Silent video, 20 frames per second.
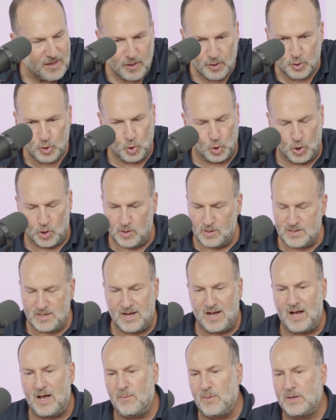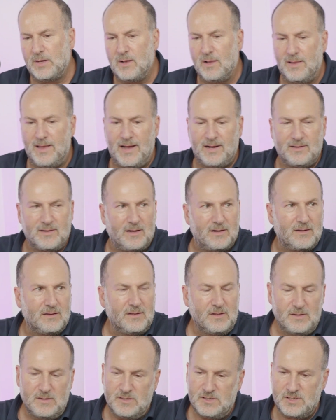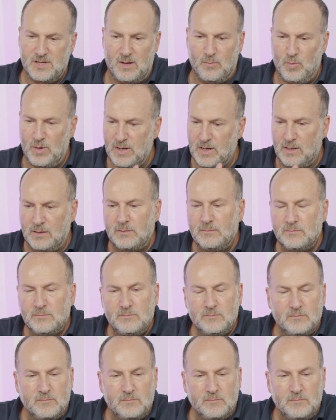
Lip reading: Cool, calm, and collected. Some will,